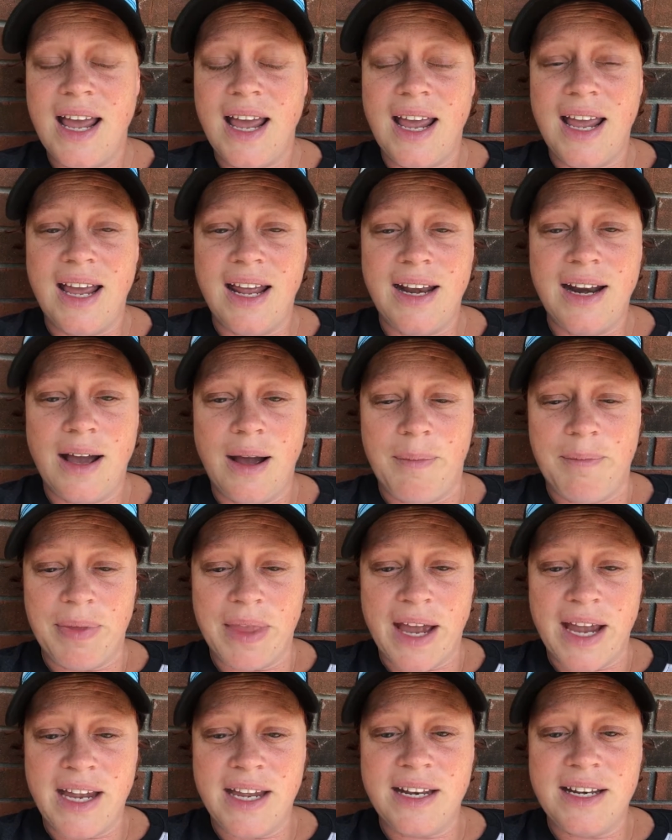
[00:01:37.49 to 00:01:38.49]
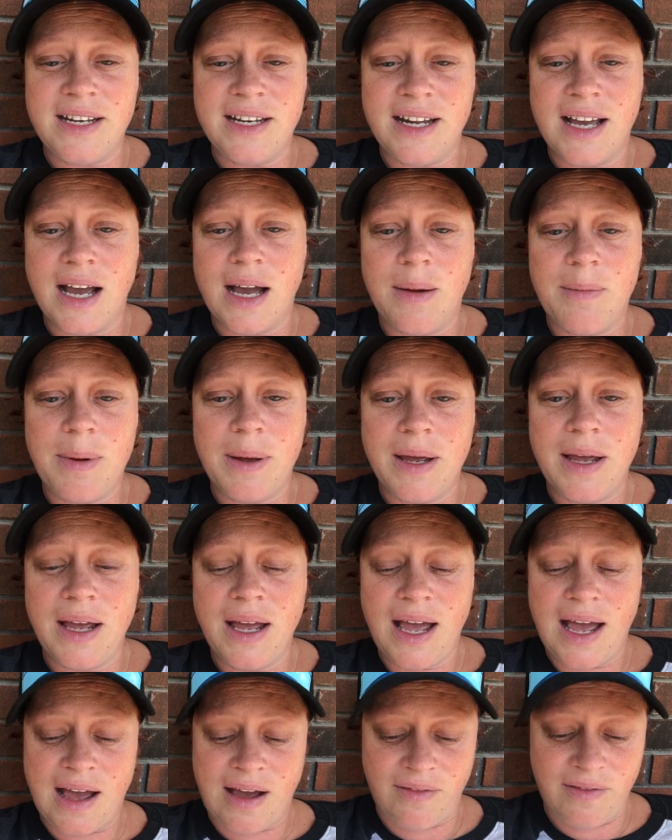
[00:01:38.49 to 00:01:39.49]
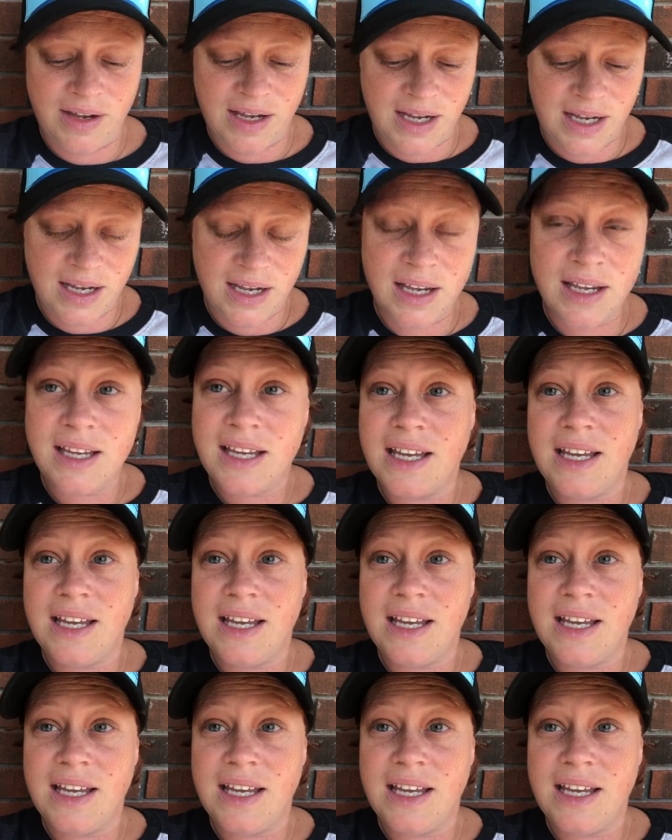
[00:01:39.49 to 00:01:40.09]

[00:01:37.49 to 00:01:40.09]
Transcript: and I ended up having